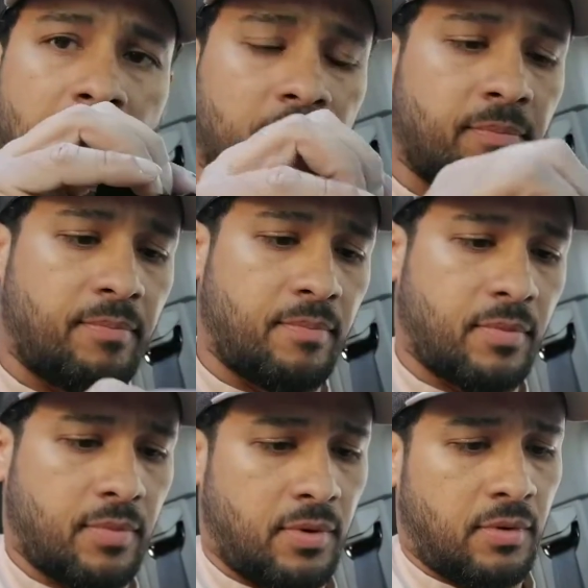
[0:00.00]
cameras
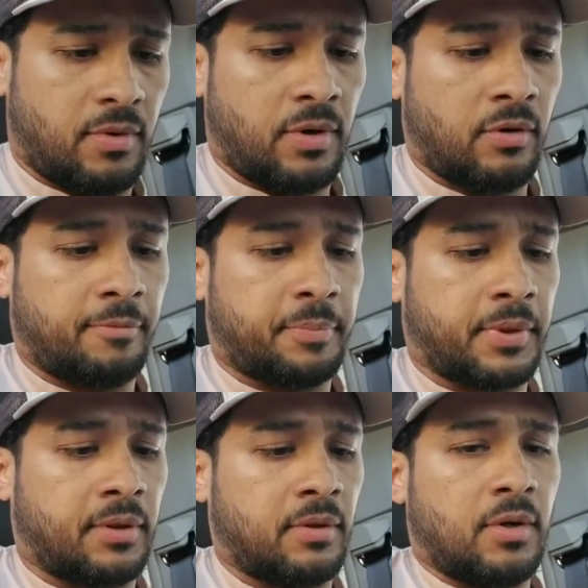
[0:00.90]
on and off,
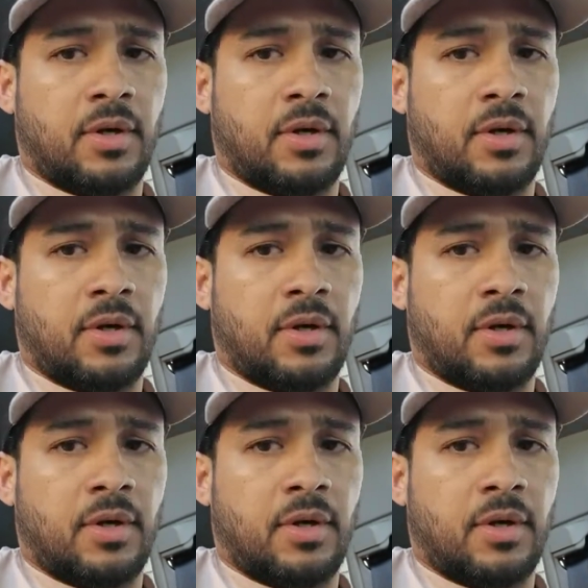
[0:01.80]
but